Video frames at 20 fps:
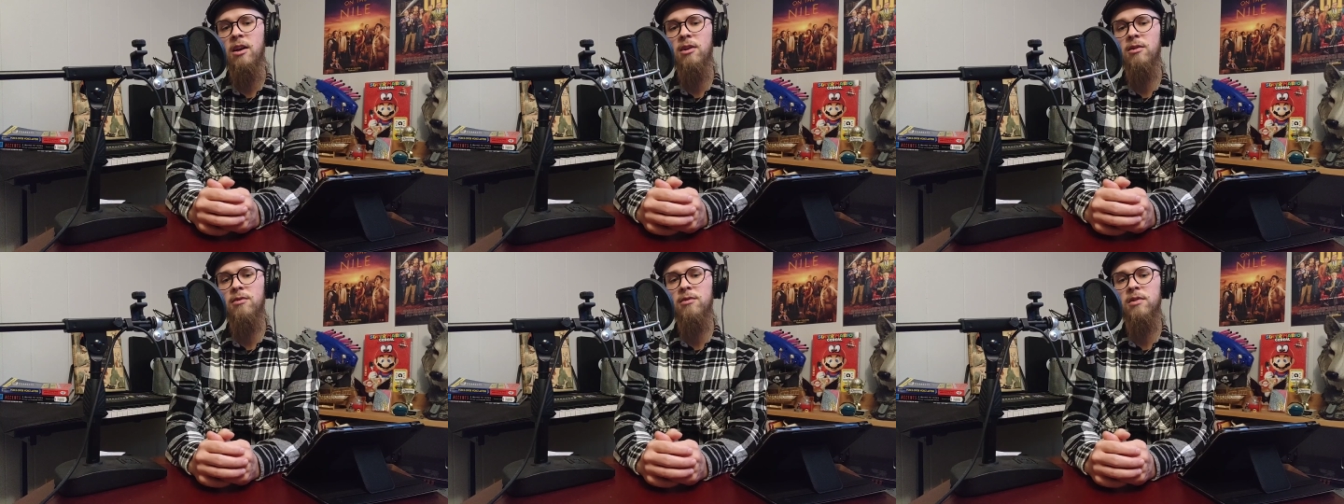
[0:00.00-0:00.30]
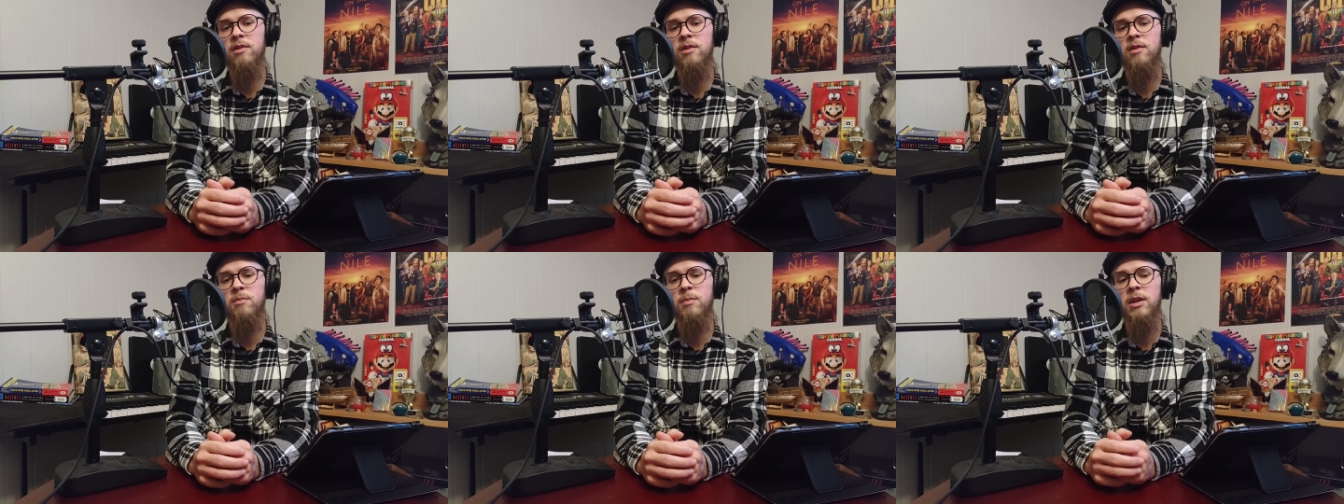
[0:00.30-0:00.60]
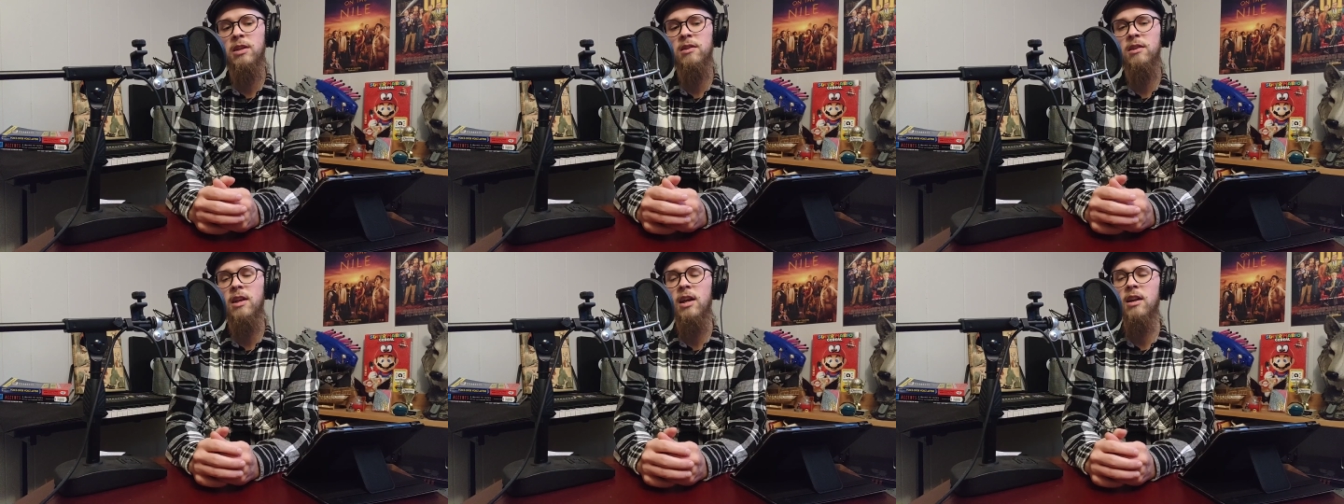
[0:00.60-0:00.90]
have
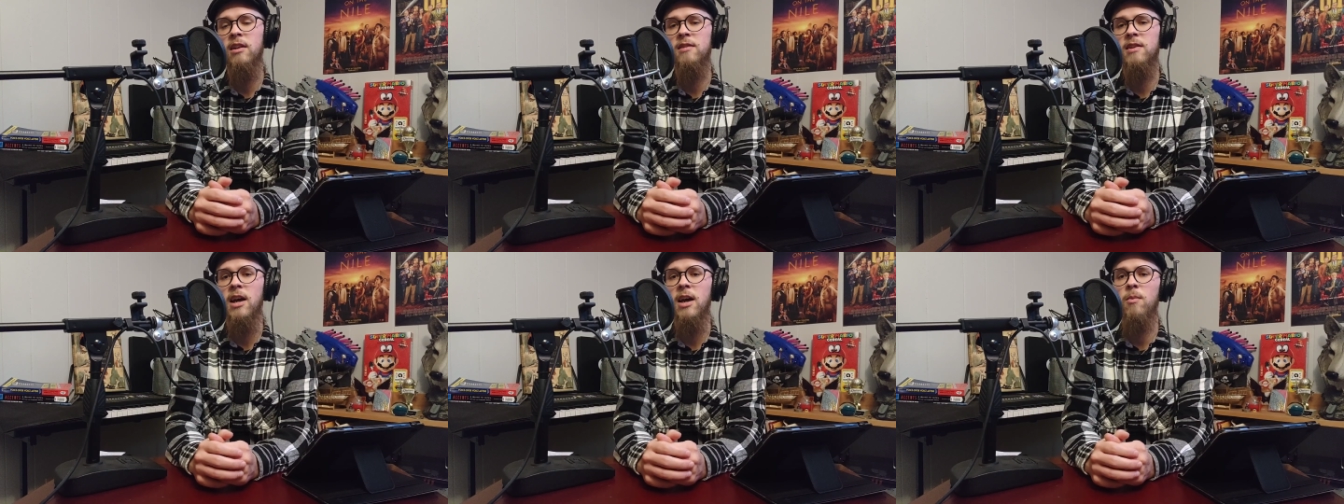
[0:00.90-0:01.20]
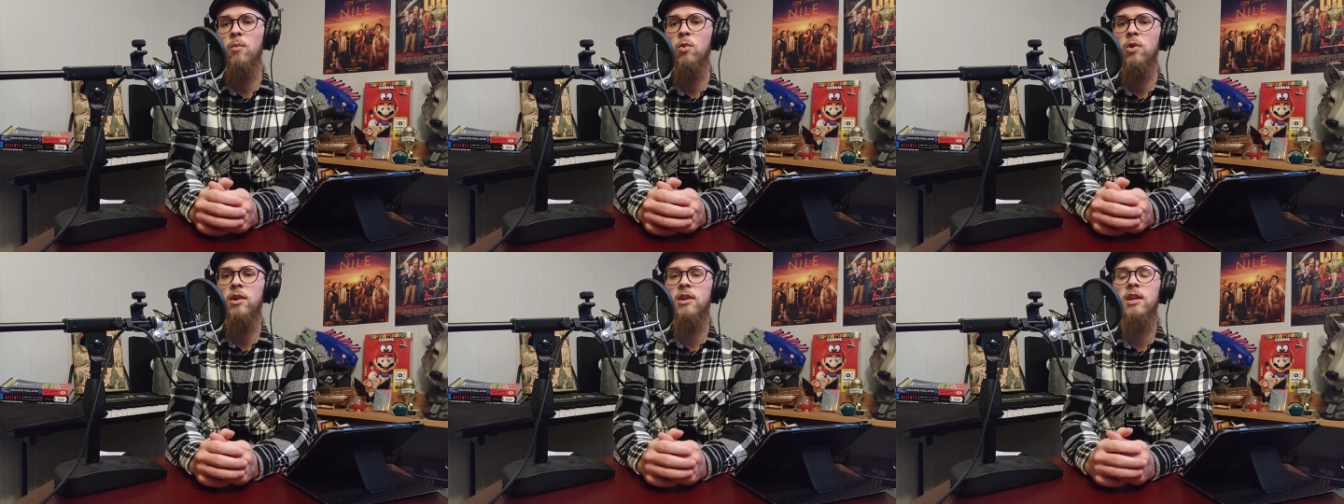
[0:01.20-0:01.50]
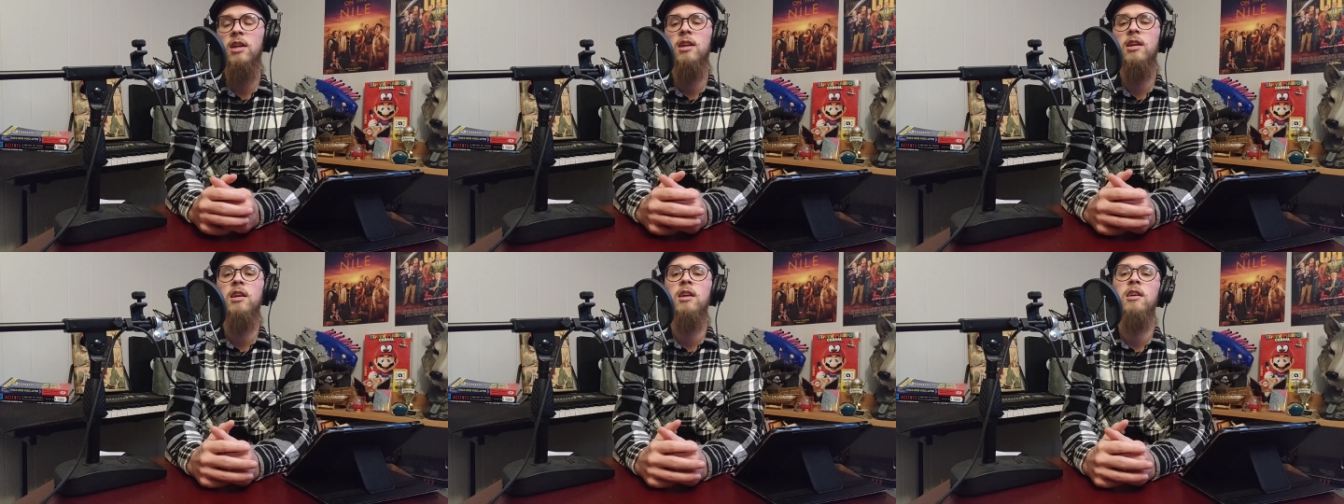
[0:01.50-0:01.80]
spent a lot of time
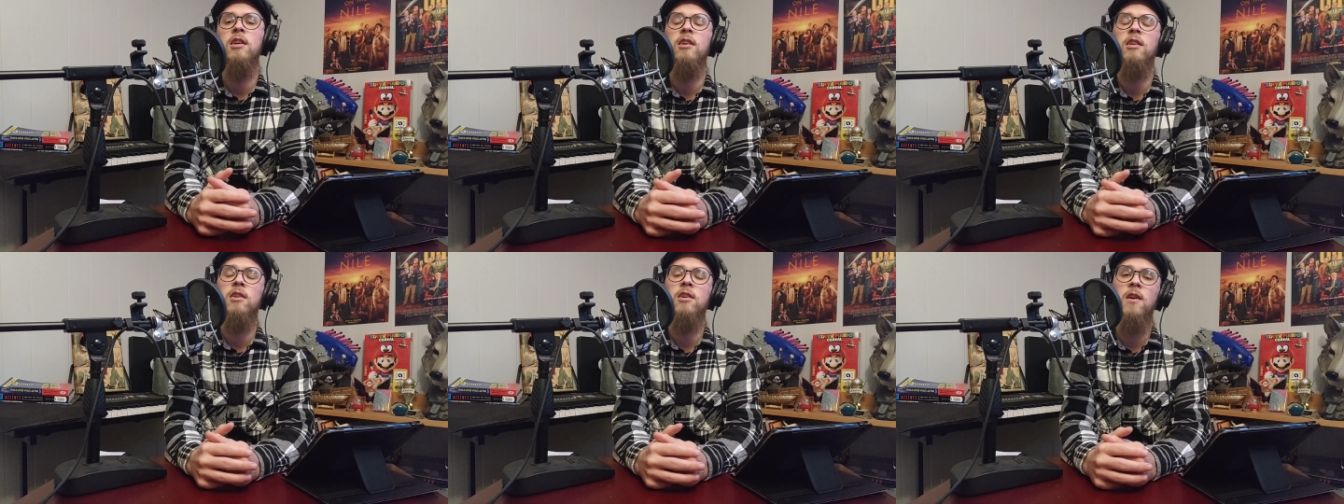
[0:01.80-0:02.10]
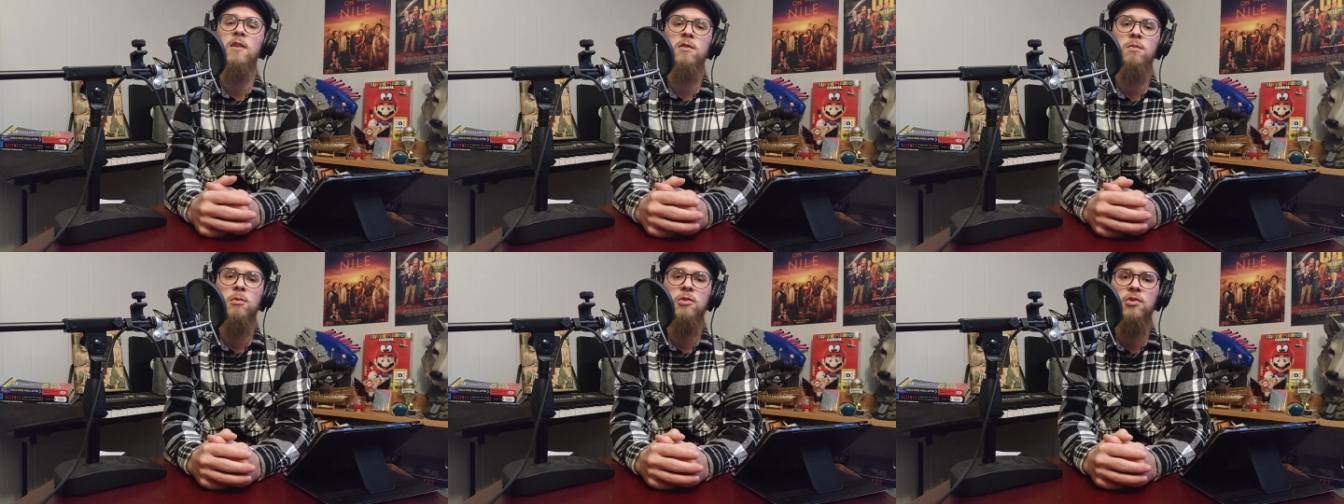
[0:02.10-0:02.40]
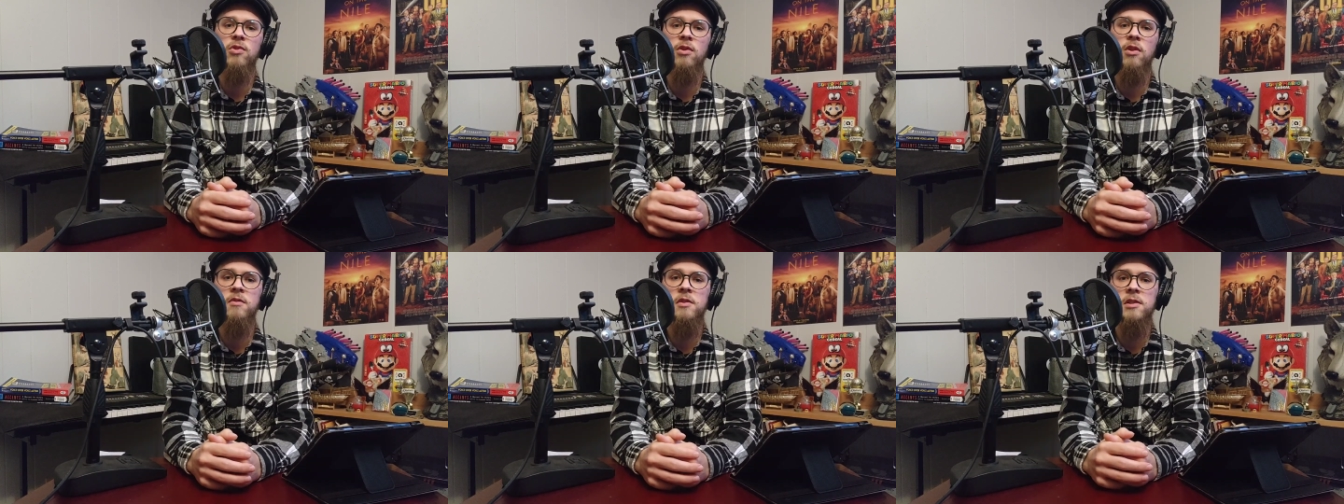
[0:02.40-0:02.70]
working in
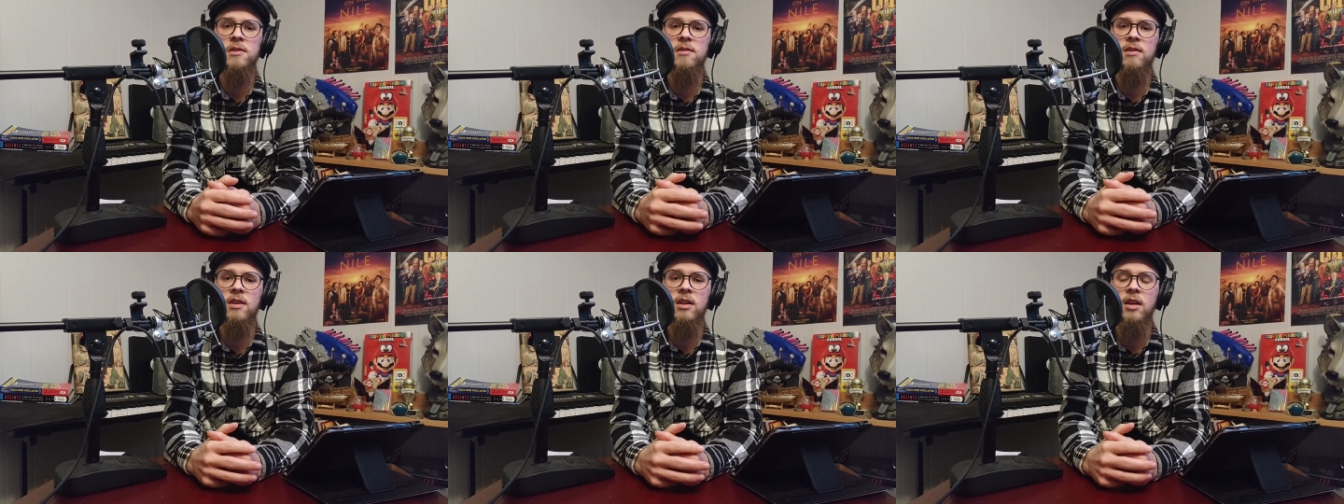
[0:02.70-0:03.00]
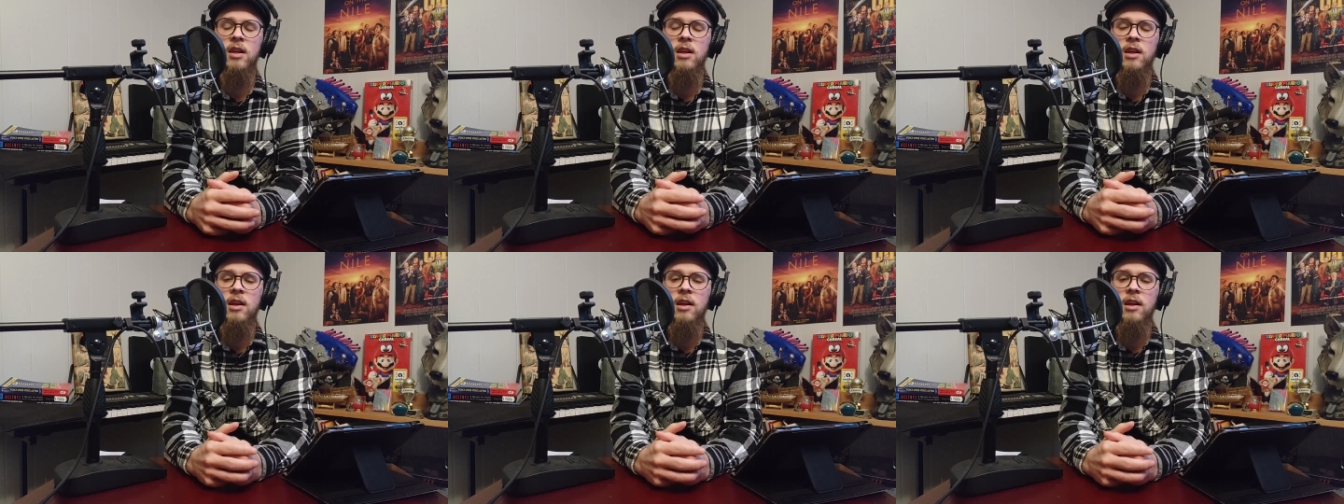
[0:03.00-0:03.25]
customer service